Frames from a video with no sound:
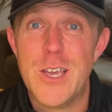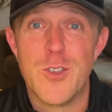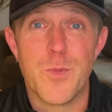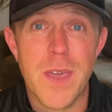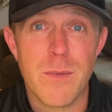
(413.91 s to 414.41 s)

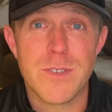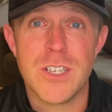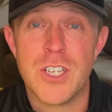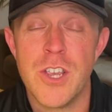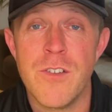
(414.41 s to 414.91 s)
You'll be able to
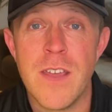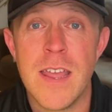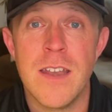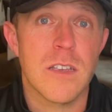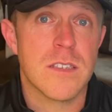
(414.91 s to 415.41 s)
tune
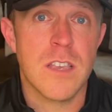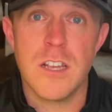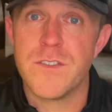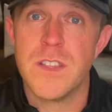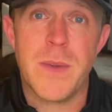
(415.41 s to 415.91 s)
in,
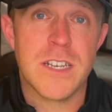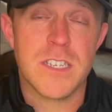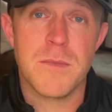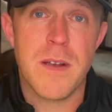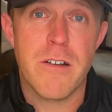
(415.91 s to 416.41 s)
search for the
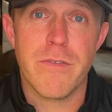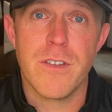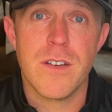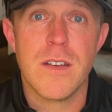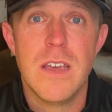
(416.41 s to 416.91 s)
Manchester
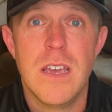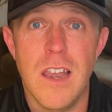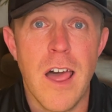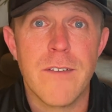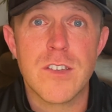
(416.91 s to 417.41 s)
Marathon
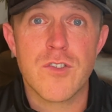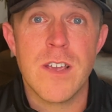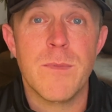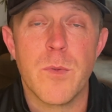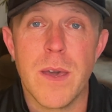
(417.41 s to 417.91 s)
live
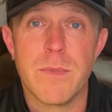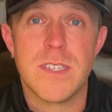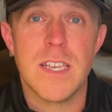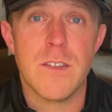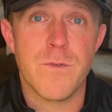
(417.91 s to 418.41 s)
stream. You'll be able to
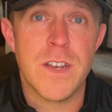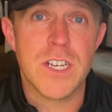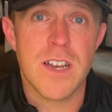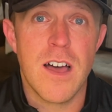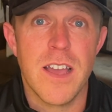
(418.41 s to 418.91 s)
see the
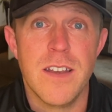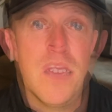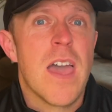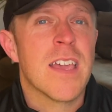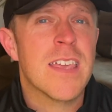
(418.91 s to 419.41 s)
finish line.
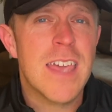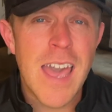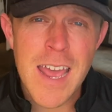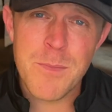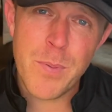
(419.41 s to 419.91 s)

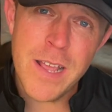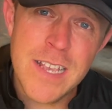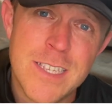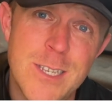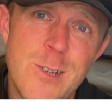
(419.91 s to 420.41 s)
Again,
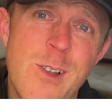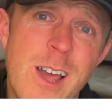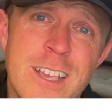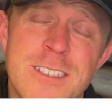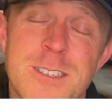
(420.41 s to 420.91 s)
please do
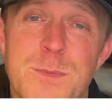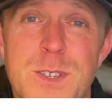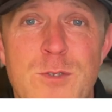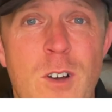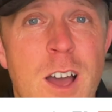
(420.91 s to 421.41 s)
like and
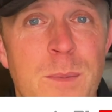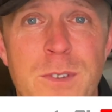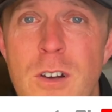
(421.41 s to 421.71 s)
subscribe. There